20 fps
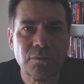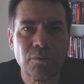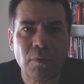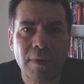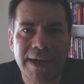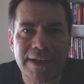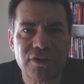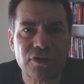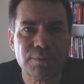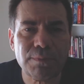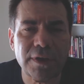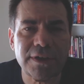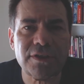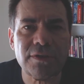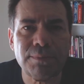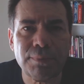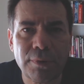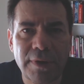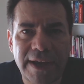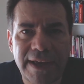
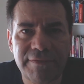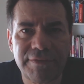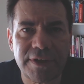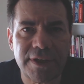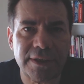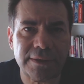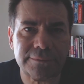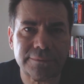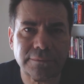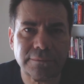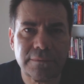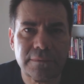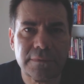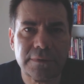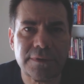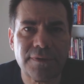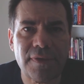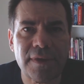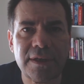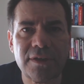widespread depravity.
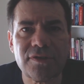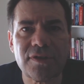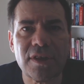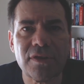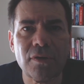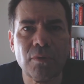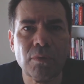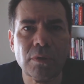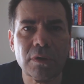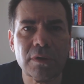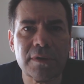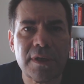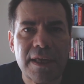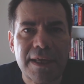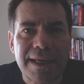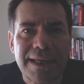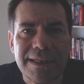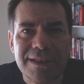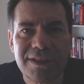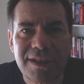The things that the world
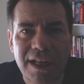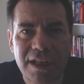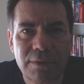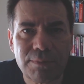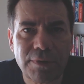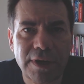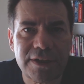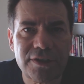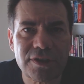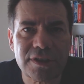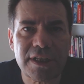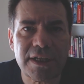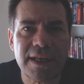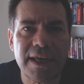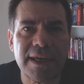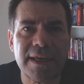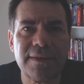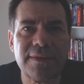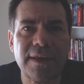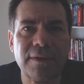celebrates
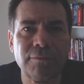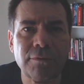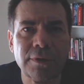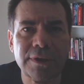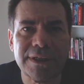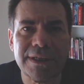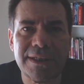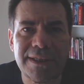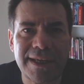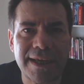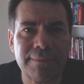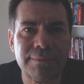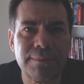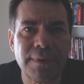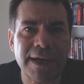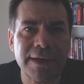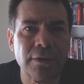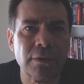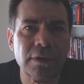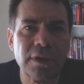today that were
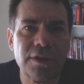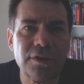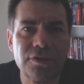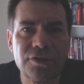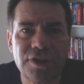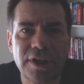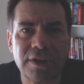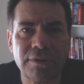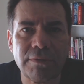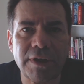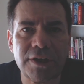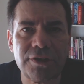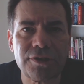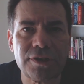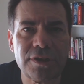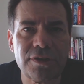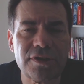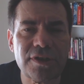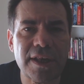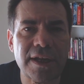condemned by earlier
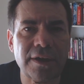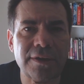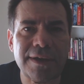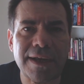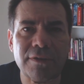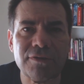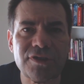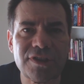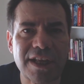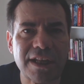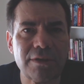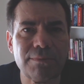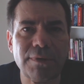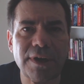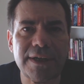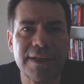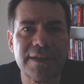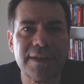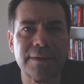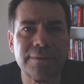generations that are now
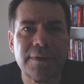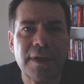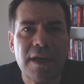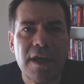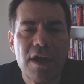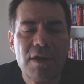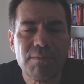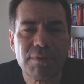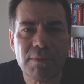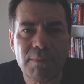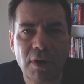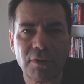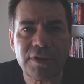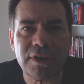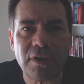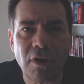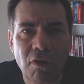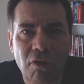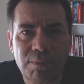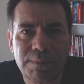celebrated and
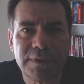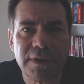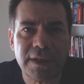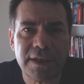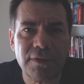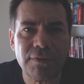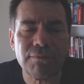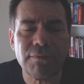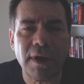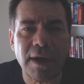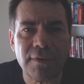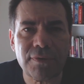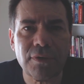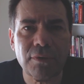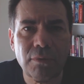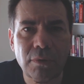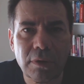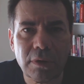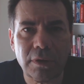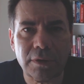promoted openly throughout
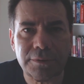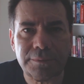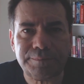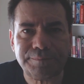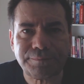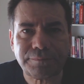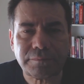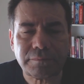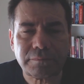the world.